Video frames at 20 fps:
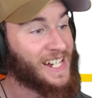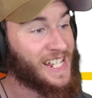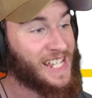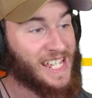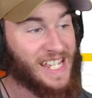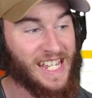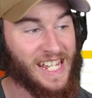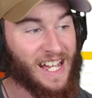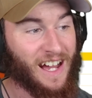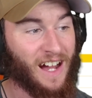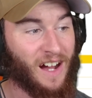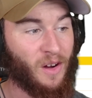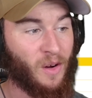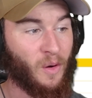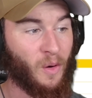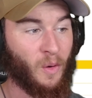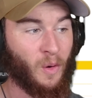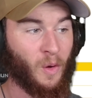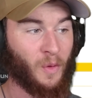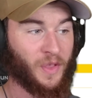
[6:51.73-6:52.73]
here are
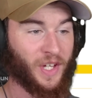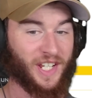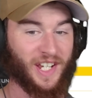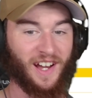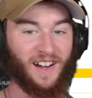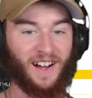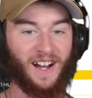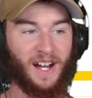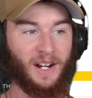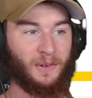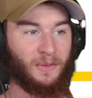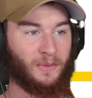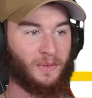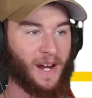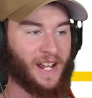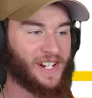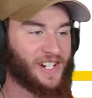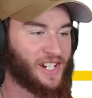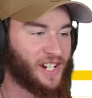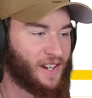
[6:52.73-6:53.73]
all the card
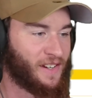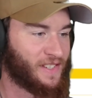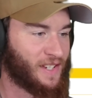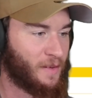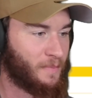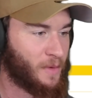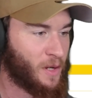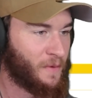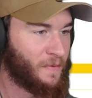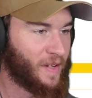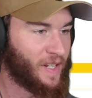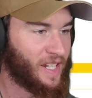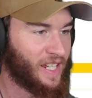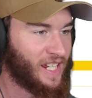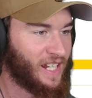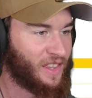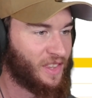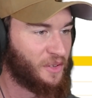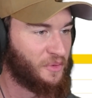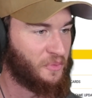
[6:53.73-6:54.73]
ratios. I'll move it
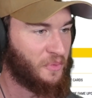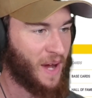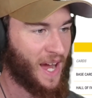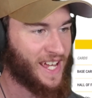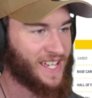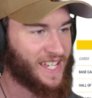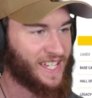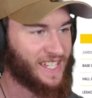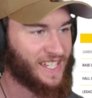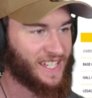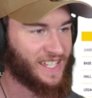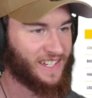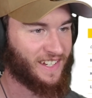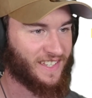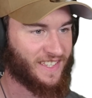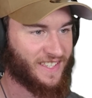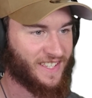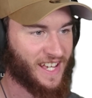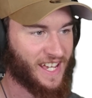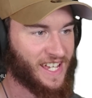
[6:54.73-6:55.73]
in the way here. You
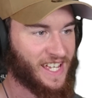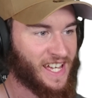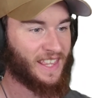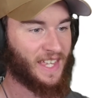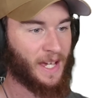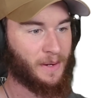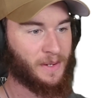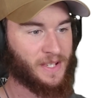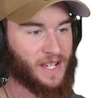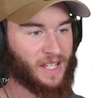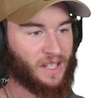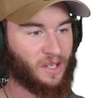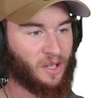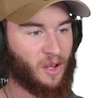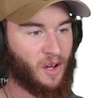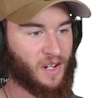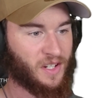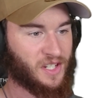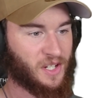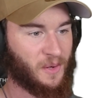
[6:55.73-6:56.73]
can see there is a
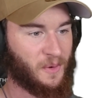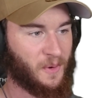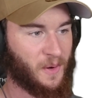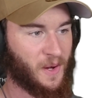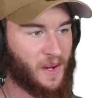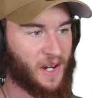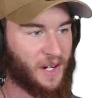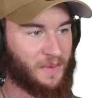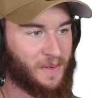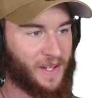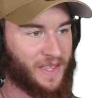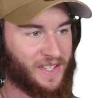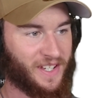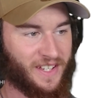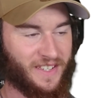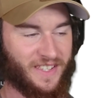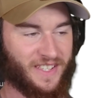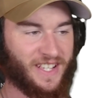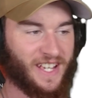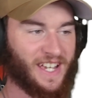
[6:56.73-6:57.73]
lot to work with. You
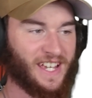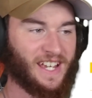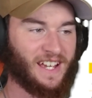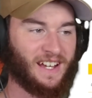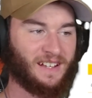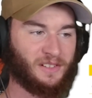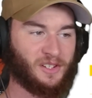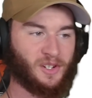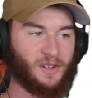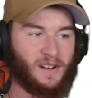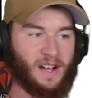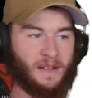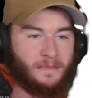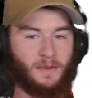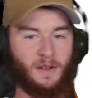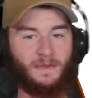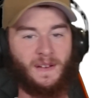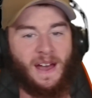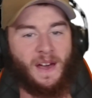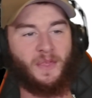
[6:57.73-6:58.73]
can see, I'll try and
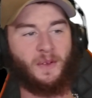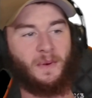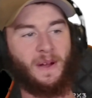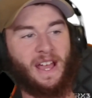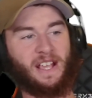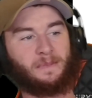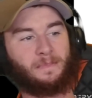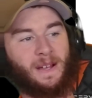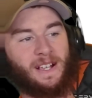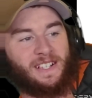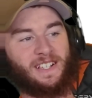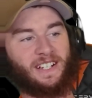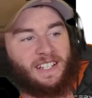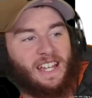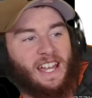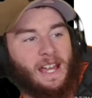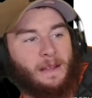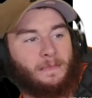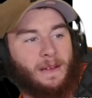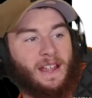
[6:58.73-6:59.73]
move out the way as best I
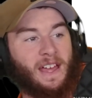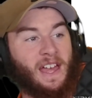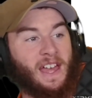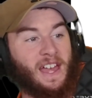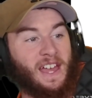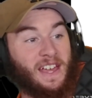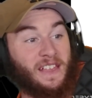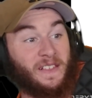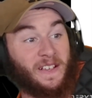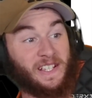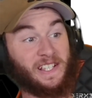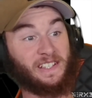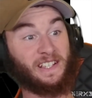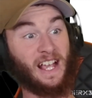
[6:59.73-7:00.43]
can, but this is